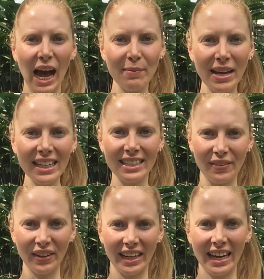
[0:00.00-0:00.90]
I'm Alli
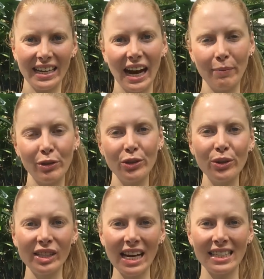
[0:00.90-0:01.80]
Devlin and I'm the
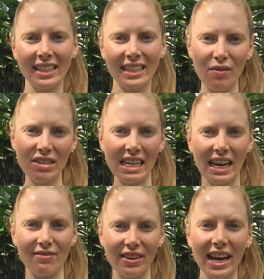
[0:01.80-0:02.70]

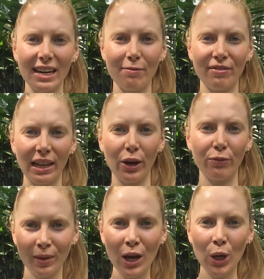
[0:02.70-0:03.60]
2017 Vietnam Fellow.